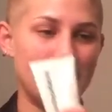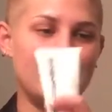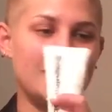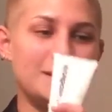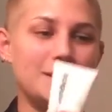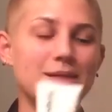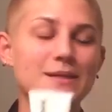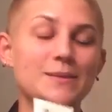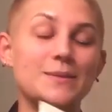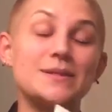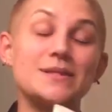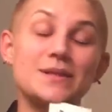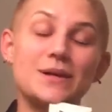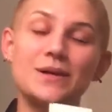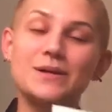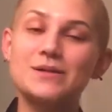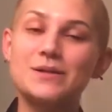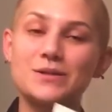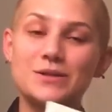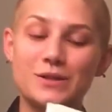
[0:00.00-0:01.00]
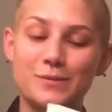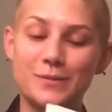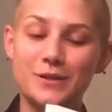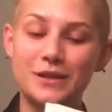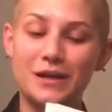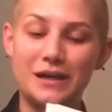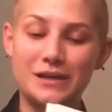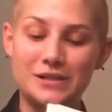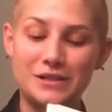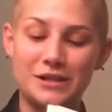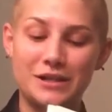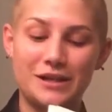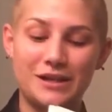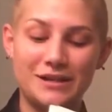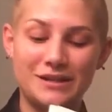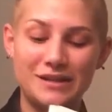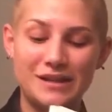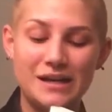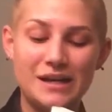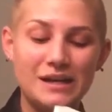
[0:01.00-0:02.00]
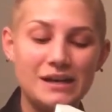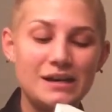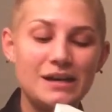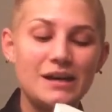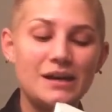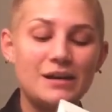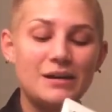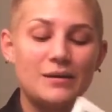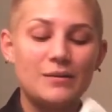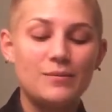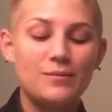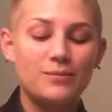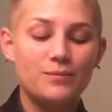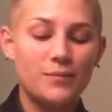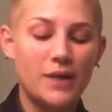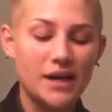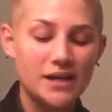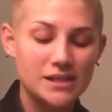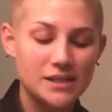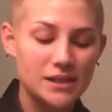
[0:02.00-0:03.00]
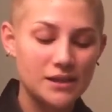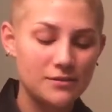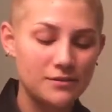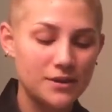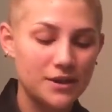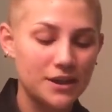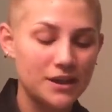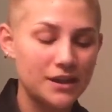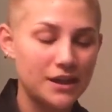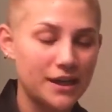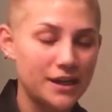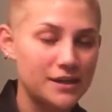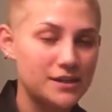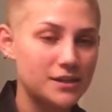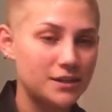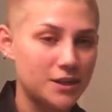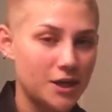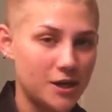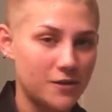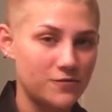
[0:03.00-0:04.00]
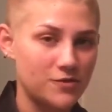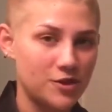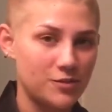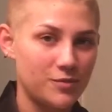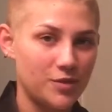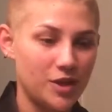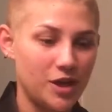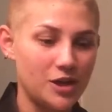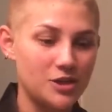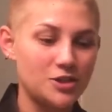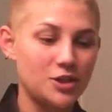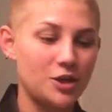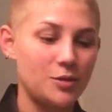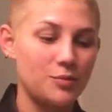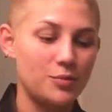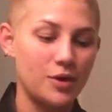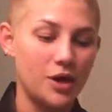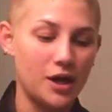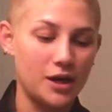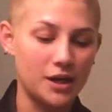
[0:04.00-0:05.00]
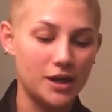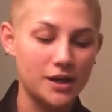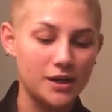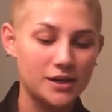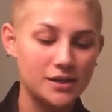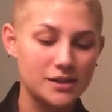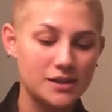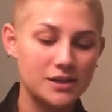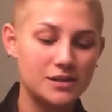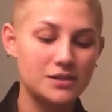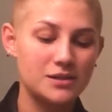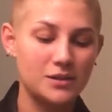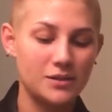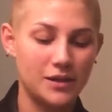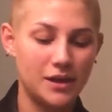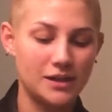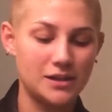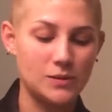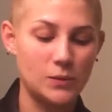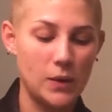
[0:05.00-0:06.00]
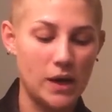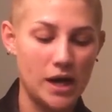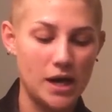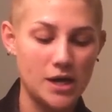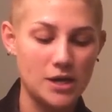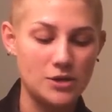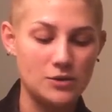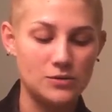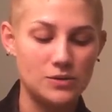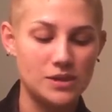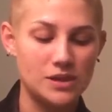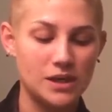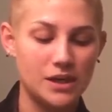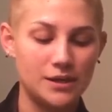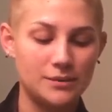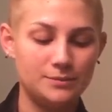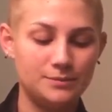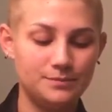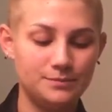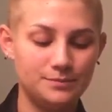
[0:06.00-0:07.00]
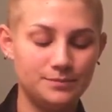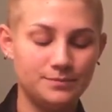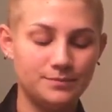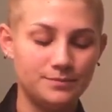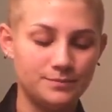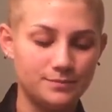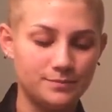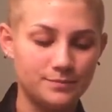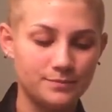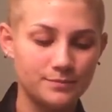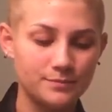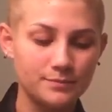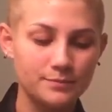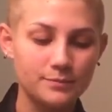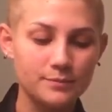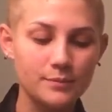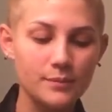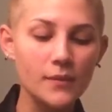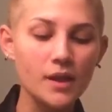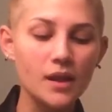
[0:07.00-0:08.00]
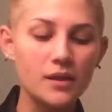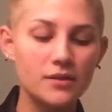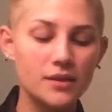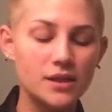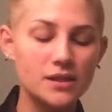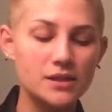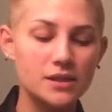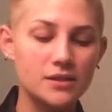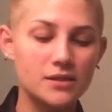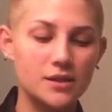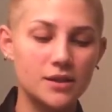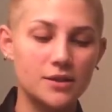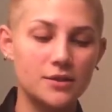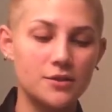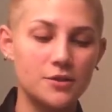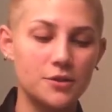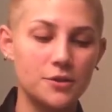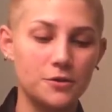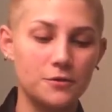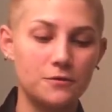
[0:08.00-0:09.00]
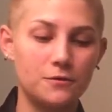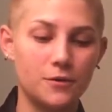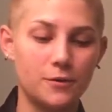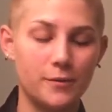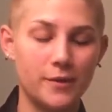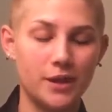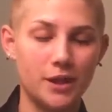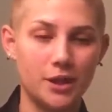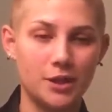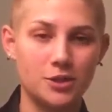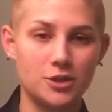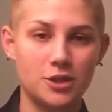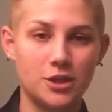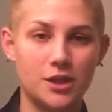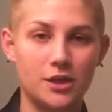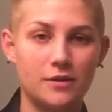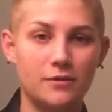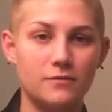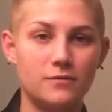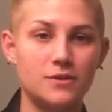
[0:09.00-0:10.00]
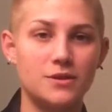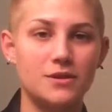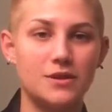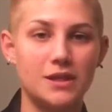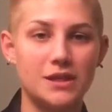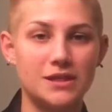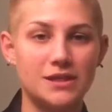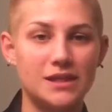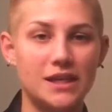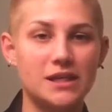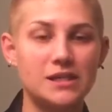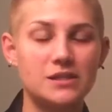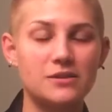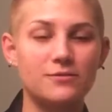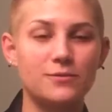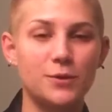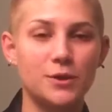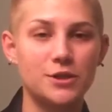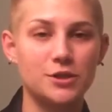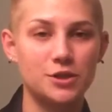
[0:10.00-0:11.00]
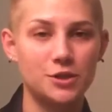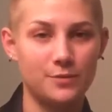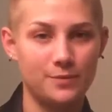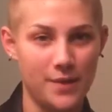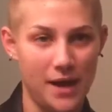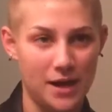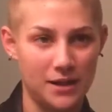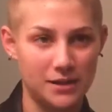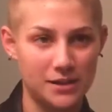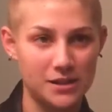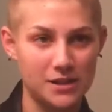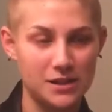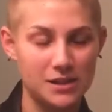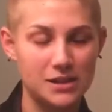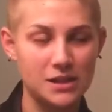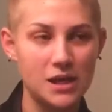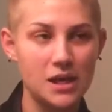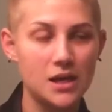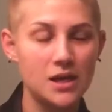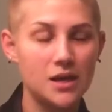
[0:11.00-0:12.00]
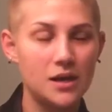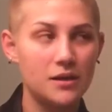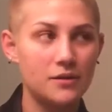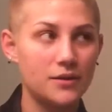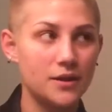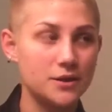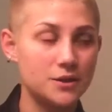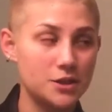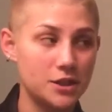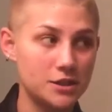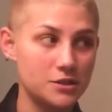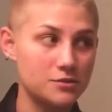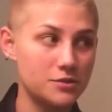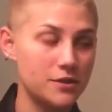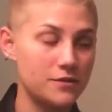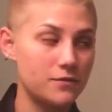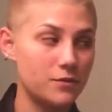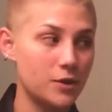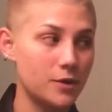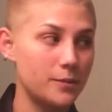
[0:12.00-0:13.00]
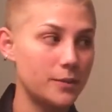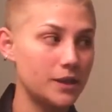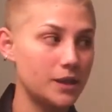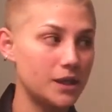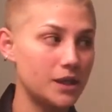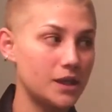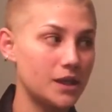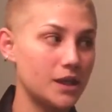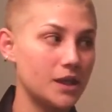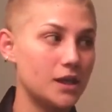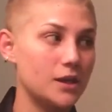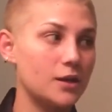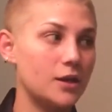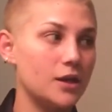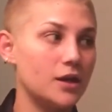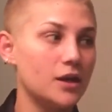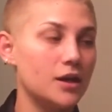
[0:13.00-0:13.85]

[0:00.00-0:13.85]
This one's also Dermalogica. My skin really likes a lot of Dermalogica products, so that's why I use them. This is their new formulation to the Intensive Moisture Balance. They just reformulated